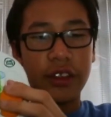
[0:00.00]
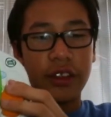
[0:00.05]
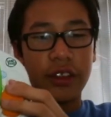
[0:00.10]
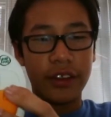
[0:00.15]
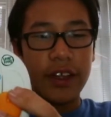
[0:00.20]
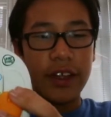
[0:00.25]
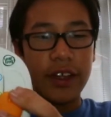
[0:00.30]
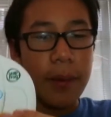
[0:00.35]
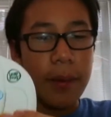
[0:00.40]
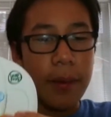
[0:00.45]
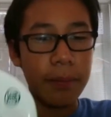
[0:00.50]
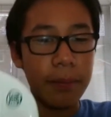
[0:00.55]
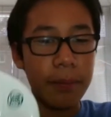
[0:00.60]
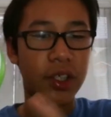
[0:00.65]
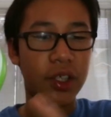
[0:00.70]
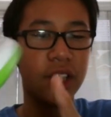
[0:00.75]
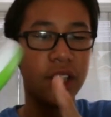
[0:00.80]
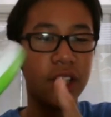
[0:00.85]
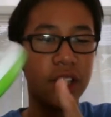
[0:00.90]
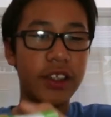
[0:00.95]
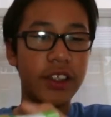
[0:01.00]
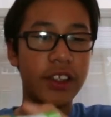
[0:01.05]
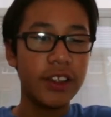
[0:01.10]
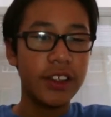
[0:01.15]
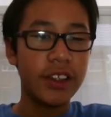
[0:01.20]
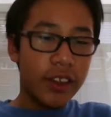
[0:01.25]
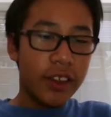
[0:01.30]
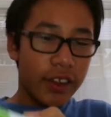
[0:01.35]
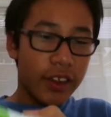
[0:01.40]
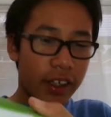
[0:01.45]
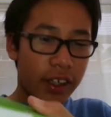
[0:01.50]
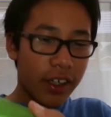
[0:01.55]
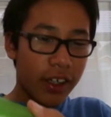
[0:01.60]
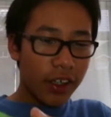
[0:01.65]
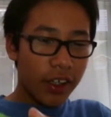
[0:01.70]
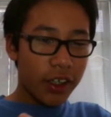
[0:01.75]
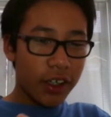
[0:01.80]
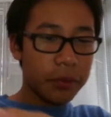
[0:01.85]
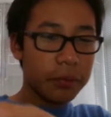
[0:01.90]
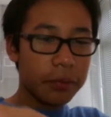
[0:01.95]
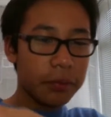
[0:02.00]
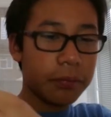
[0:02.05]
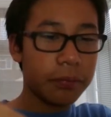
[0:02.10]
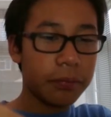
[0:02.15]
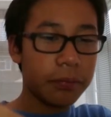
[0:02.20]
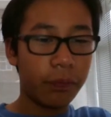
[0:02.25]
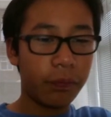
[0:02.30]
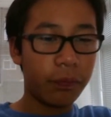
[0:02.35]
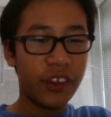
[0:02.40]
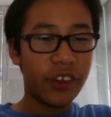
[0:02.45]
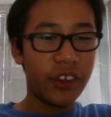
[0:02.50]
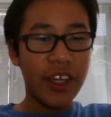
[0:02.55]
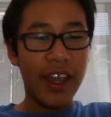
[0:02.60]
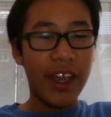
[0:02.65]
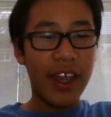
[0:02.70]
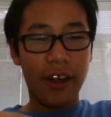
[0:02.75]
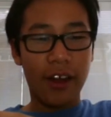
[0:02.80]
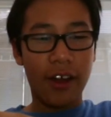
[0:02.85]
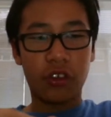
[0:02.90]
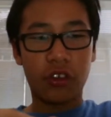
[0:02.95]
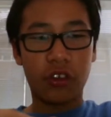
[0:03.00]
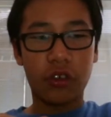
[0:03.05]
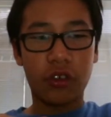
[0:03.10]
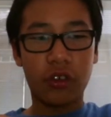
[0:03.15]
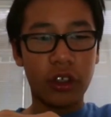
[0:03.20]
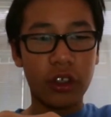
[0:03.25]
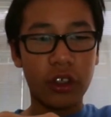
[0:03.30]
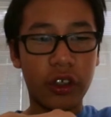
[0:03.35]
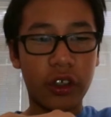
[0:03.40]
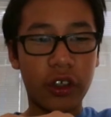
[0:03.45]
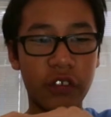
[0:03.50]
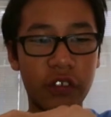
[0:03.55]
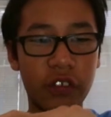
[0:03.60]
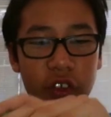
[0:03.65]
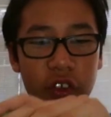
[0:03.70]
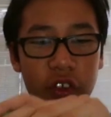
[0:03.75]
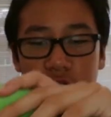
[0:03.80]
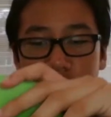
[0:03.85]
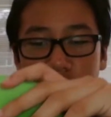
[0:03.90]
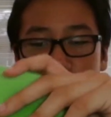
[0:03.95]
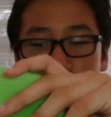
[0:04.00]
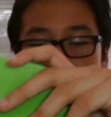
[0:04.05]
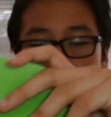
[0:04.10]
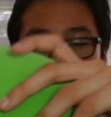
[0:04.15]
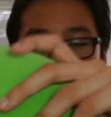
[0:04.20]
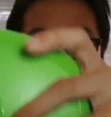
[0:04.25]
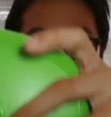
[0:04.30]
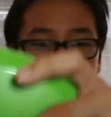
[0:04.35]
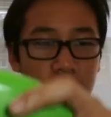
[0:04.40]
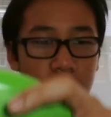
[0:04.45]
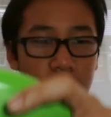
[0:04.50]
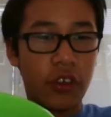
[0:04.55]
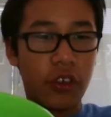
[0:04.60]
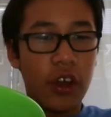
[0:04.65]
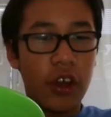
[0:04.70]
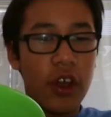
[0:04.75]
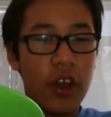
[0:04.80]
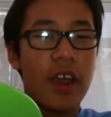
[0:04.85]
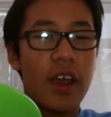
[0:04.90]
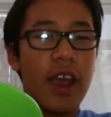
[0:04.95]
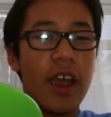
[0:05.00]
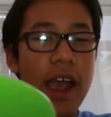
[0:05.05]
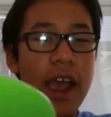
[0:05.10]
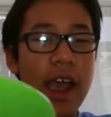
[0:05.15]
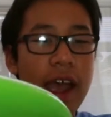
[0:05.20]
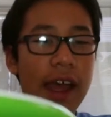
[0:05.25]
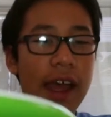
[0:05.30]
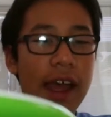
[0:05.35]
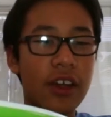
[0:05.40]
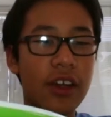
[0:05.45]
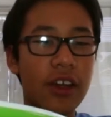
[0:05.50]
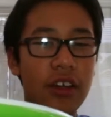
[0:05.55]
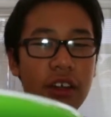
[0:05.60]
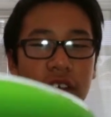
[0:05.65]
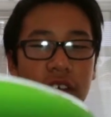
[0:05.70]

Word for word: Yep. Um, yeah, I was looking through the toy box and